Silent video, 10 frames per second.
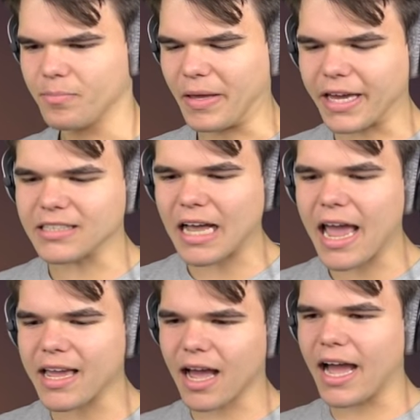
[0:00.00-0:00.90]
Because
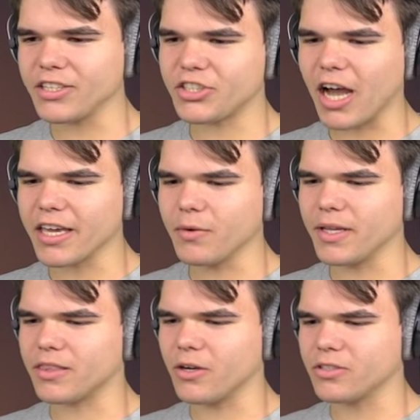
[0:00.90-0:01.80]
I shot you
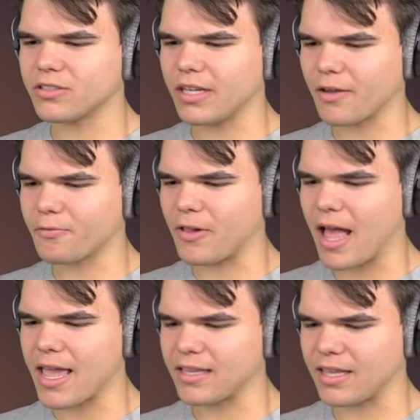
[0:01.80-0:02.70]
with those like
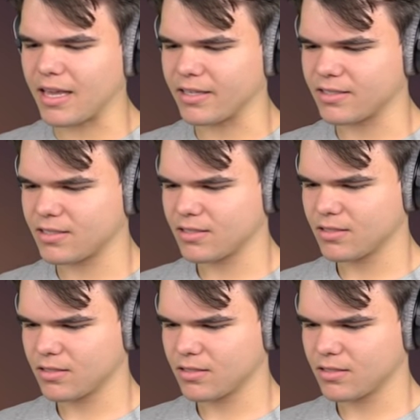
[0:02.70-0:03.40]
flying things.